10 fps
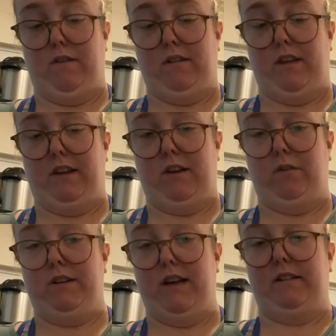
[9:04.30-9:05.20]
I, I think it
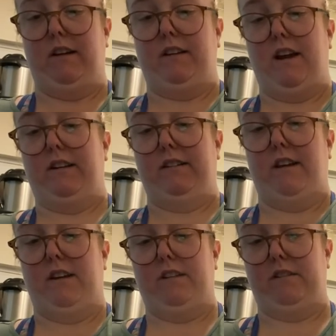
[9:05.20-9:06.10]
only takes like 90
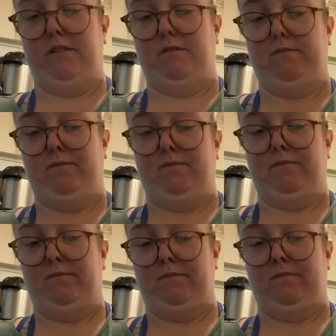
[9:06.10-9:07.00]
seconds
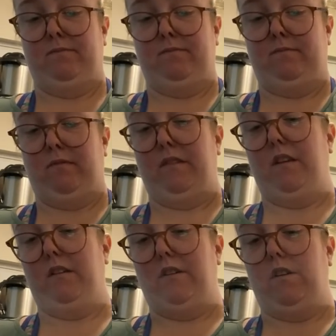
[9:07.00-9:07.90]

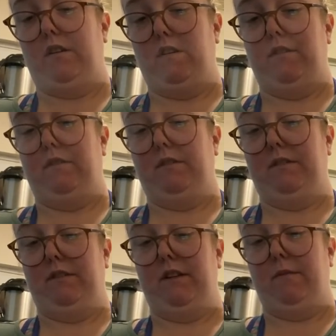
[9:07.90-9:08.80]
to cook
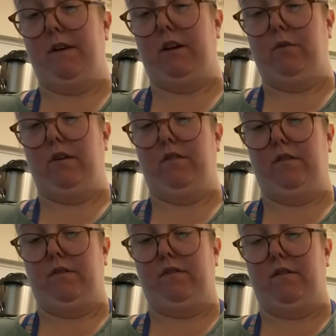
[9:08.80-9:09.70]
in the microwave.
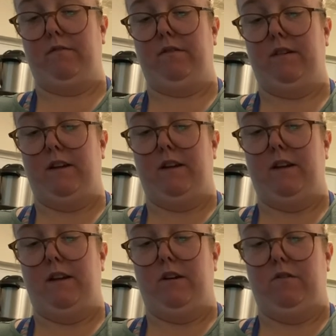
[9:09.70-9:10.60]

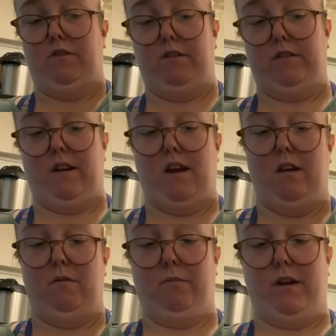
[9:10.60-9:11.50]
So, just
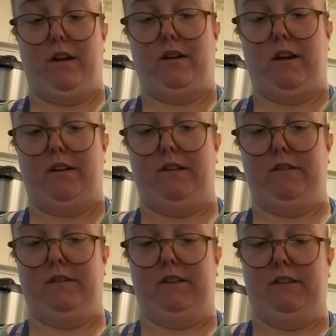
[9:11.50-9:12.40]
not bad,
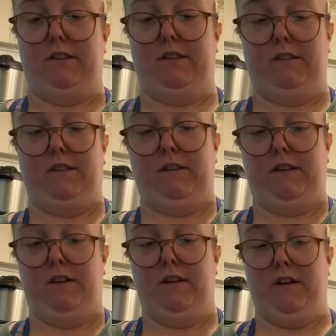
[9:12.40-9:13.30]
honestly.
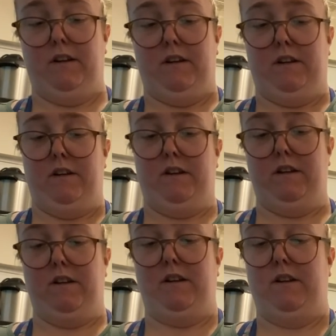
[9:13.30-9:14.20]

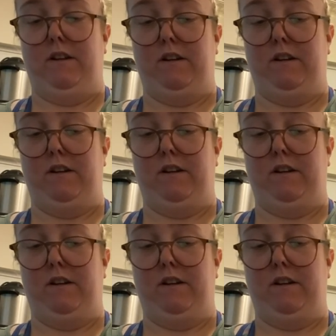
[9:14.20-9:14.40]
Right,